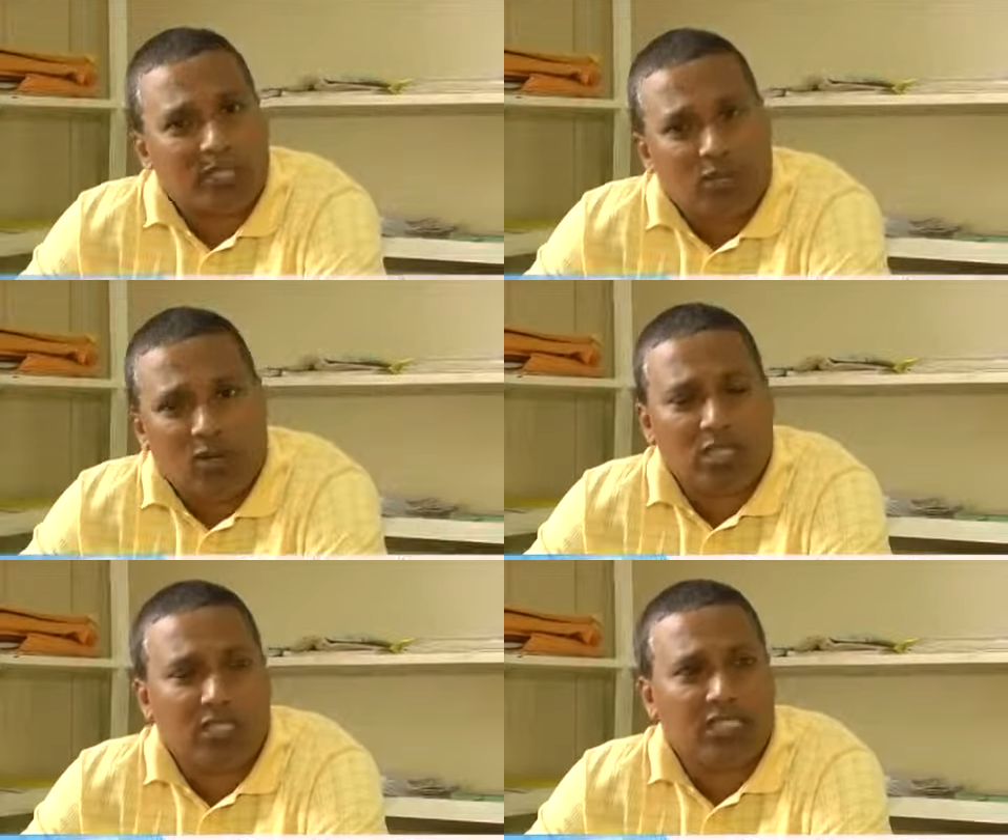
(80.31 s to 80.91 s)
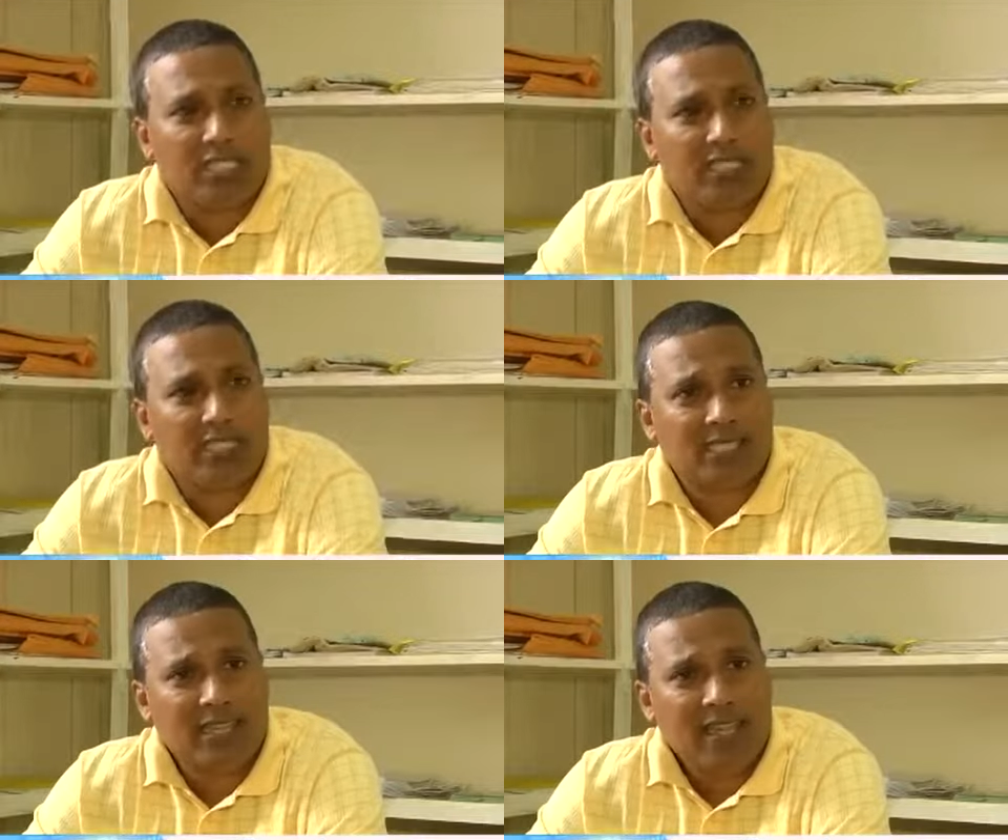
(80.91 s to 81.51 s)
a
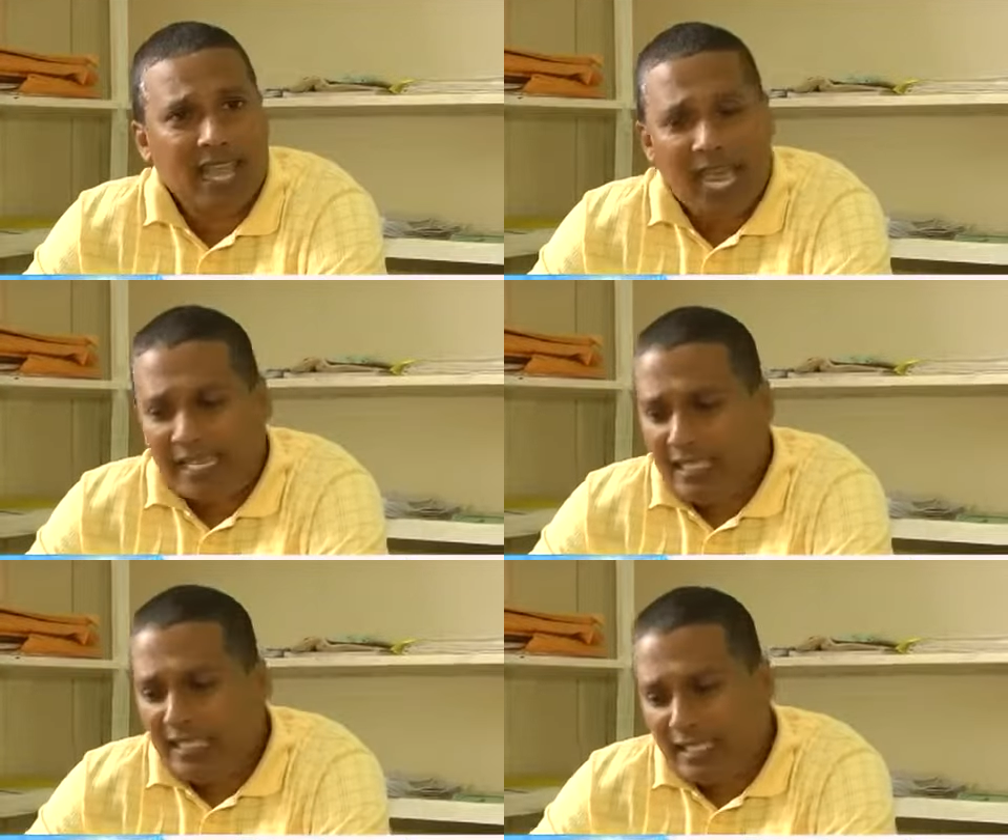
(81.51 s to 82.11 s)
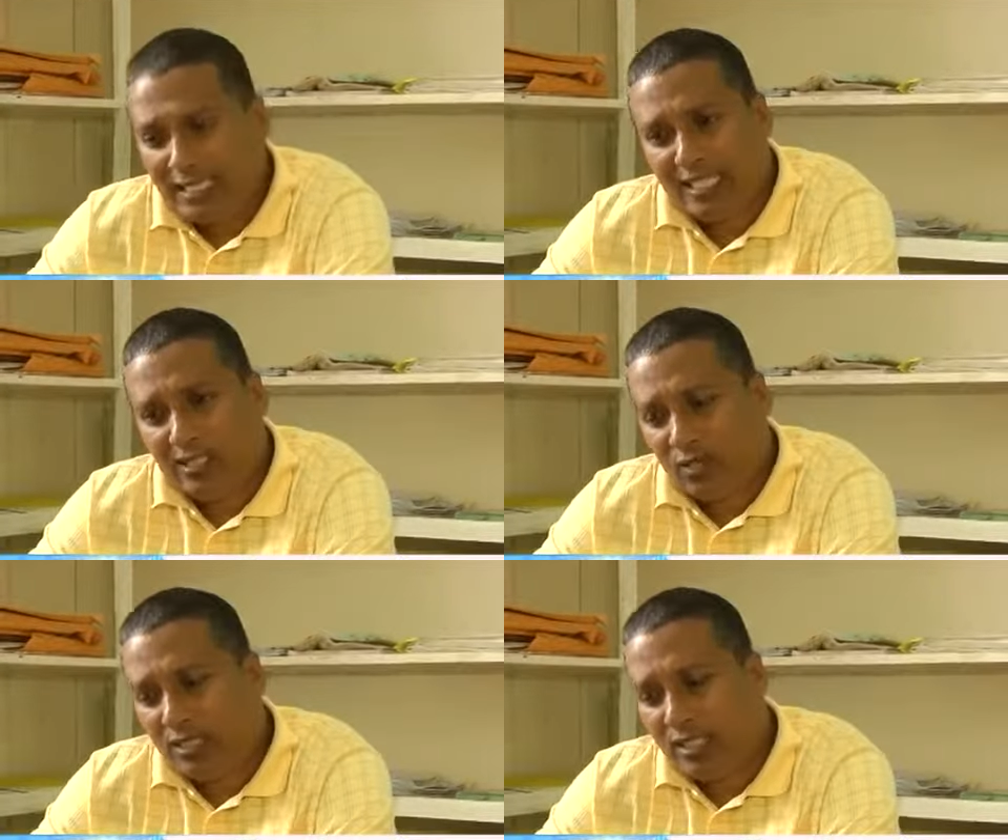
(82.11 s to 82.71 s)
conscience. I
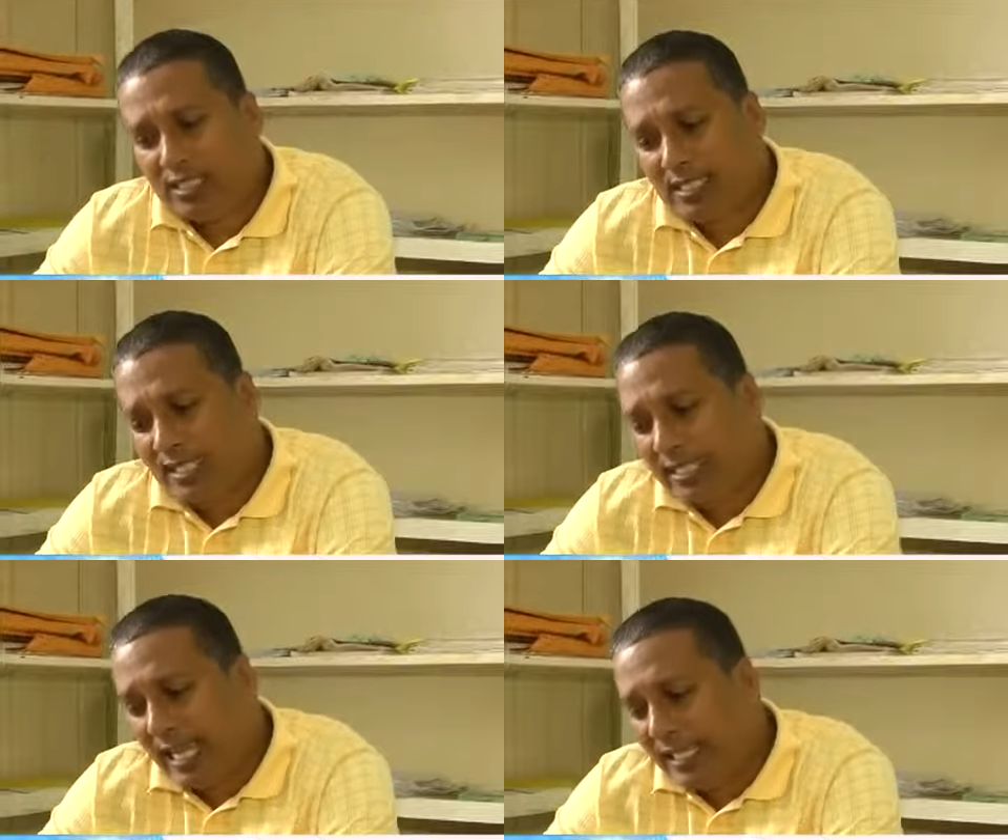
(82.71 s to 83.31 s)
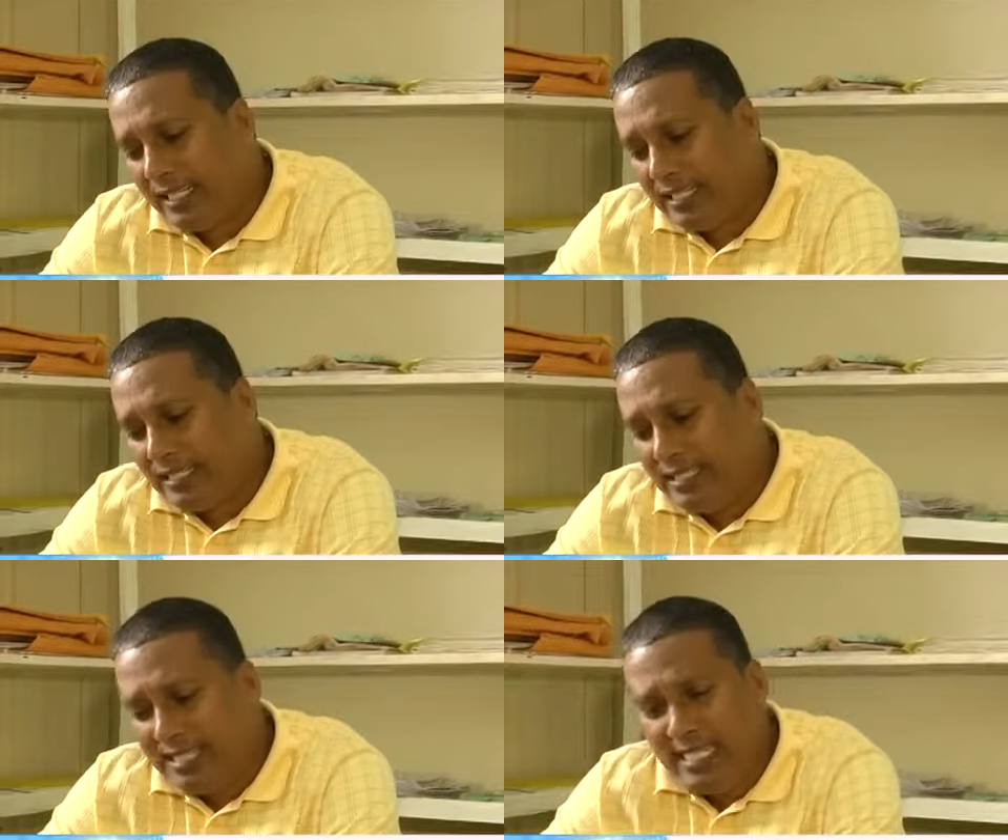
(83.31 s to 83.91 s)
cannot understand that
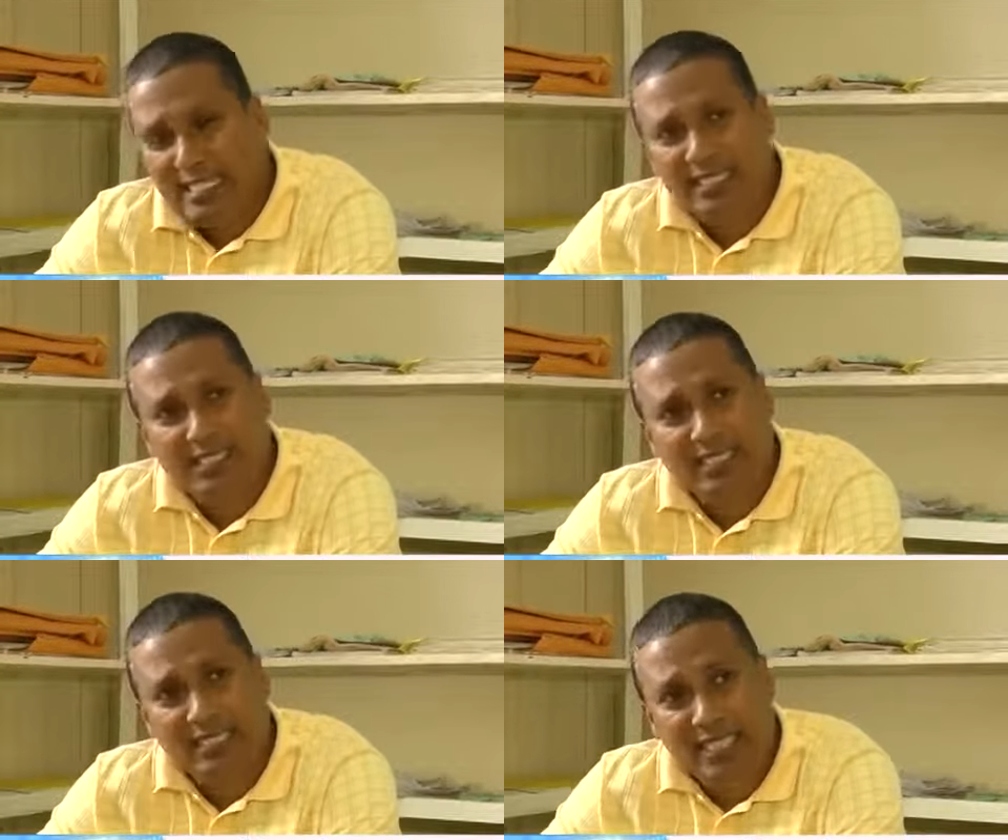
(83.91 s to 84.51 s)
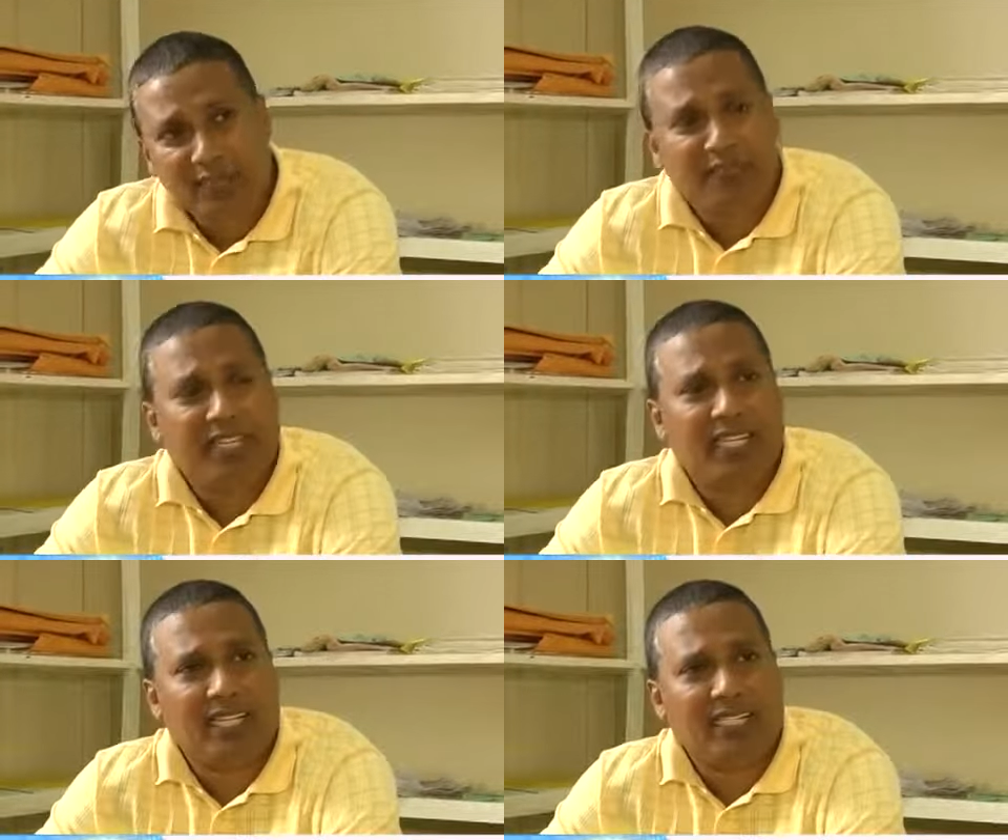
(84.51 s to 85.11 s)
in these
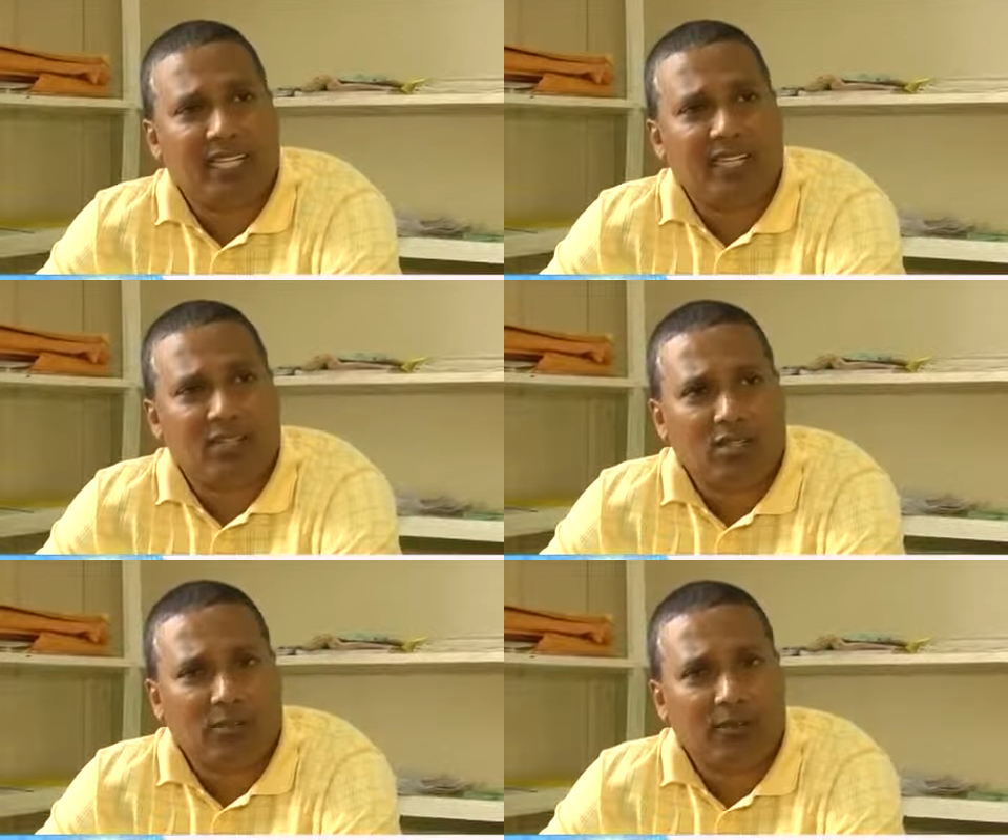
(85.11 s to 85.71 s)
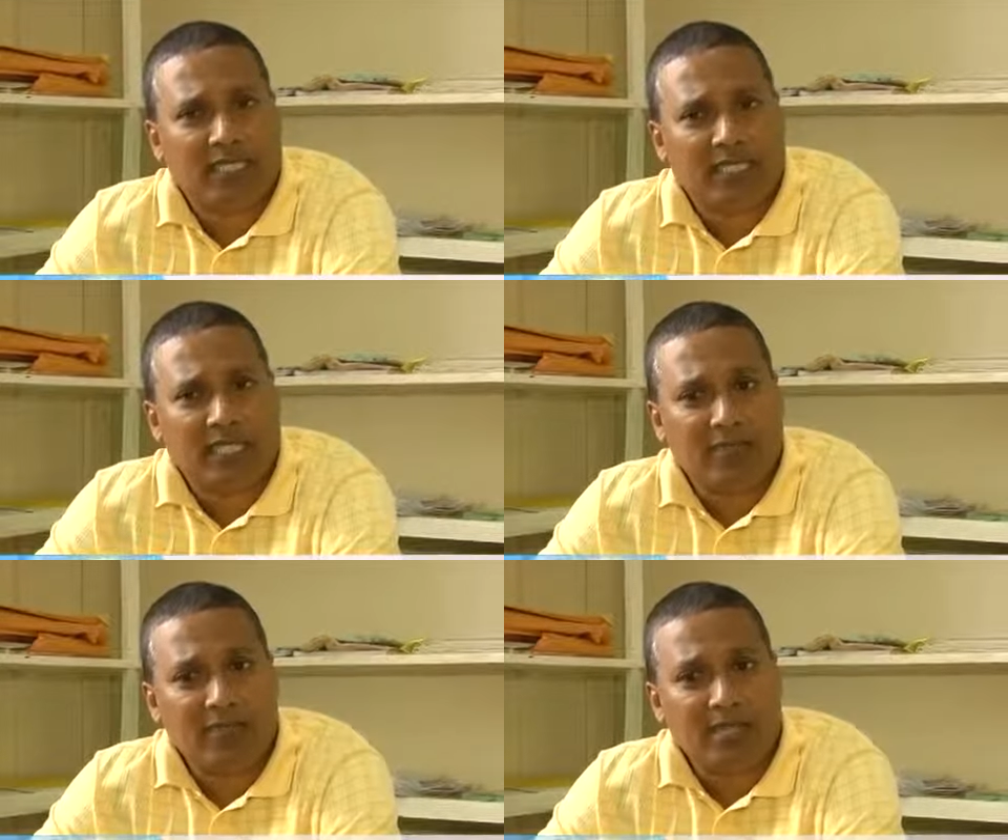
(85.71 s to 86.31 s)
difficult economic
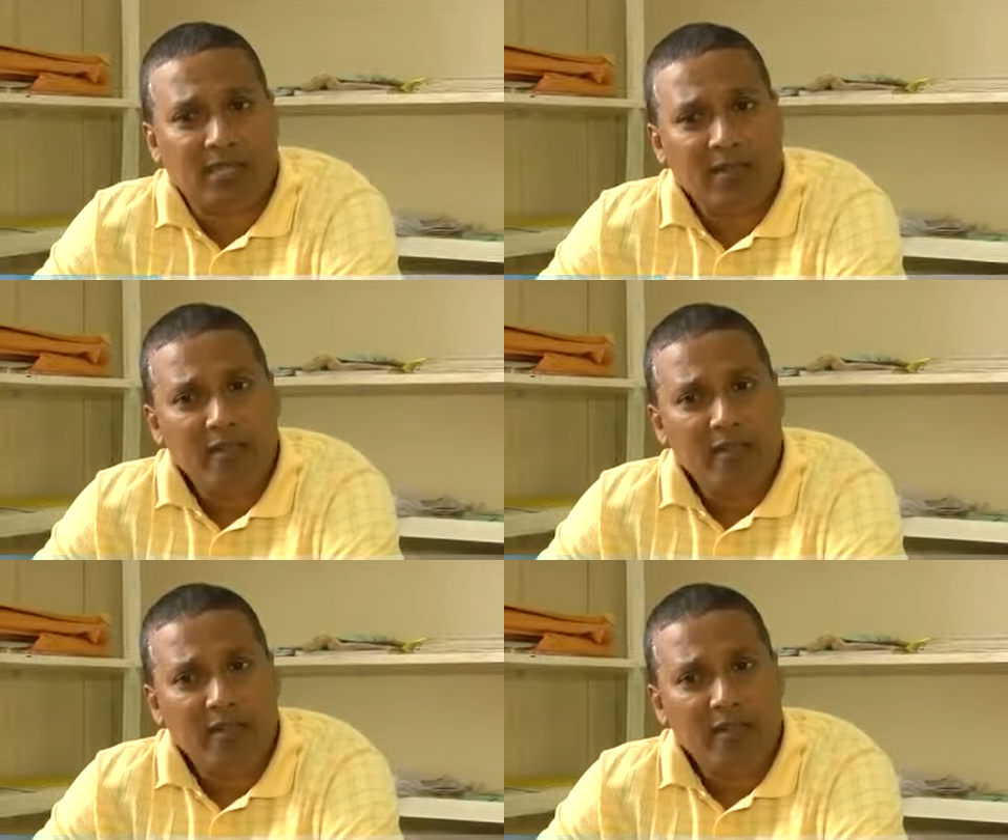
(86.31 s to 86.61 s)
times.